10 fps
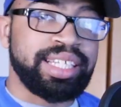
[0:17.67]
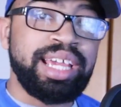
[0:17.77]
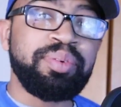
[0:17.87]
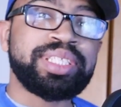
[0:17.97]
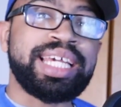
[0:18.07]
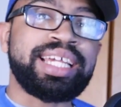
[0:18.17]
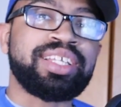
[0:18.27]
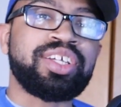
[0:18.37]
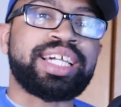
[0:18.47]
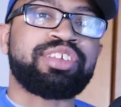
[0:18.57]
Today we're taking
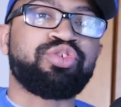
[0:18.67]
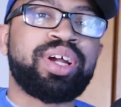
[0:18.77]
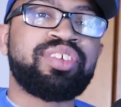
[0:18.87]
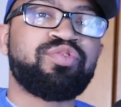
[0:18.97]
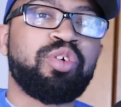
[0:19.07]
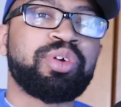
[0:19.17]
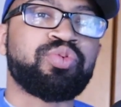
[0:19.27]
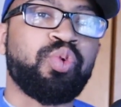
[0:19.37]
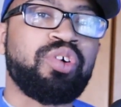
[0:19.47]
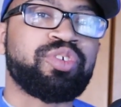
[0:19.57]
a look at
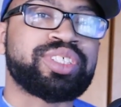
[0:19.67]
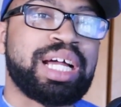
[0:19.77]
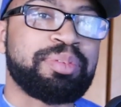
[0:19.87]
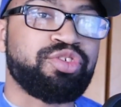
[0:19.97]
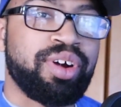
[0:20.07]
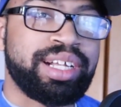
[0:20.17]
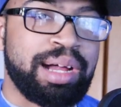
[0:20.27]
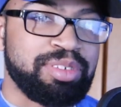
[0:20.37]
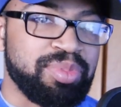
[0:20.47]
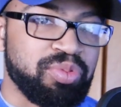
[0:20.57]
Transformers War for Cybertron
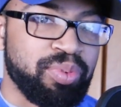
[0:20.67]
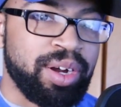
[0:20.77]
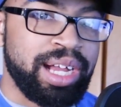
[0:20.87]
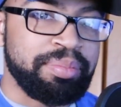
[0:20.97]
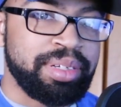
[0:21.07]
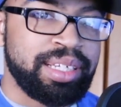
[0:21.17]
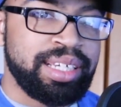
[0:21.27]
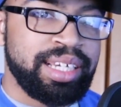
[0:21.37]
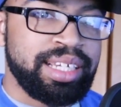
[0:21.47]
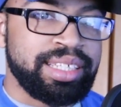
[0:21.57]
Optimus Prime.
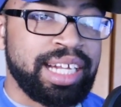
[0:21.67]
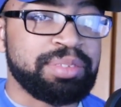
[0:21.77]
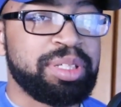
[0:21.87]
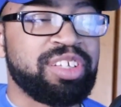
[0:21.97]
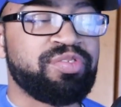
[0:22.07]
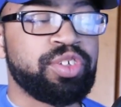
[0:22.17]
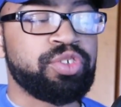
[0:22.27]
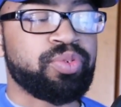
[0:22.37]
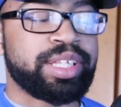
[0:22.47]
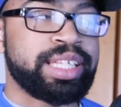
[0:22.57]
Not to be
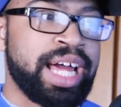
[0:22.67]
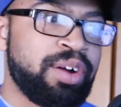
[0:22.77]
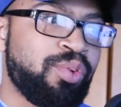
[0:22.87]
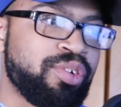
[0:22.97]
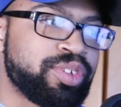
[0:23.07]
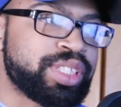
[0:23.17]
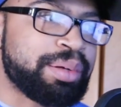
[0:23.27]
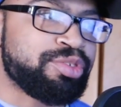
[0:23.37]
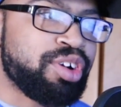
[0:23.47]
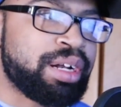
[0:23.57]
confused with that War for
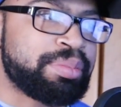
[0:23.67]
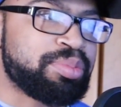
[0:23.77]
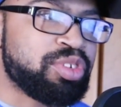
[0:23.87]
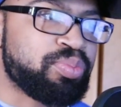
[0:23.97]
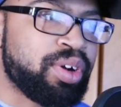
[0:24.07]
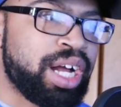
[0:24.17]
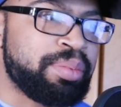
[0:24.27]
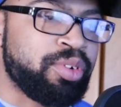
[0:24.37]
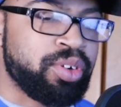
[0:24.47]
Cybertron Optimus Prime,